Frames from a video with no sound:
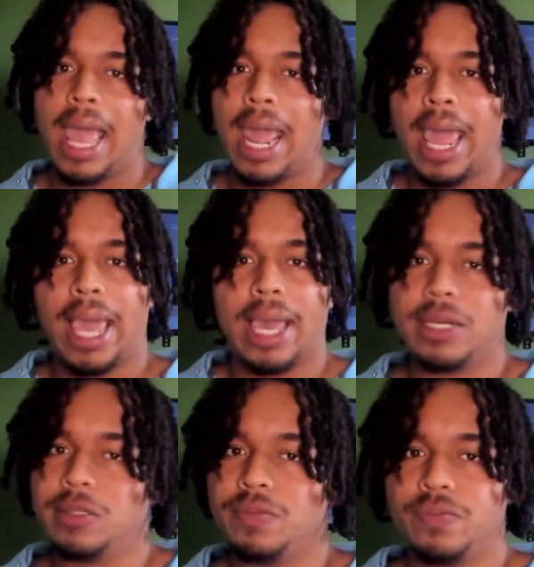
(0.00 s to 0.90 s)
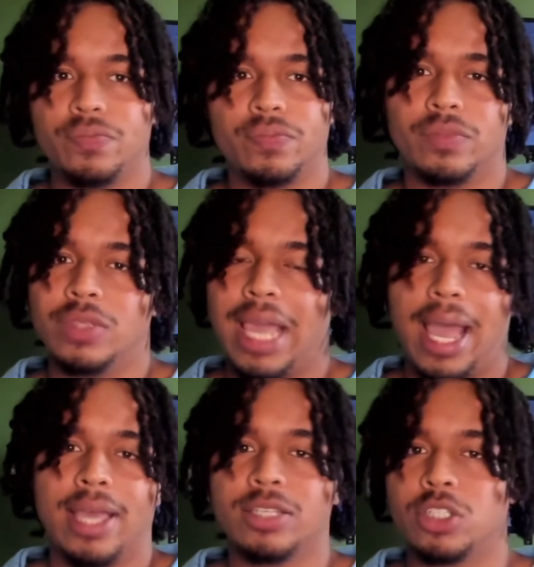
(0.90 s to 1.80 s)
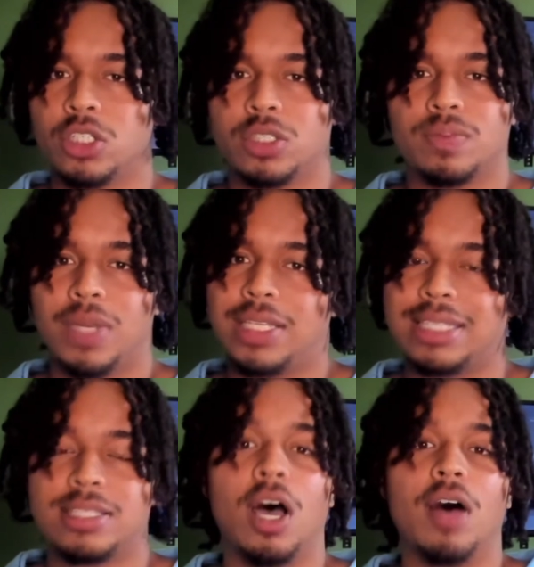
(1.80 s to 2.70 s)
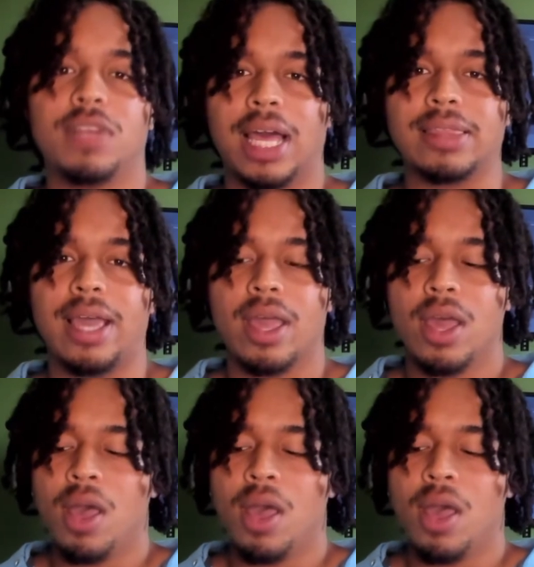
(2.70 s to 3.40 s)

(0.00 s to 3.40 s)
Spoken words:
And yeah, it's tough like that.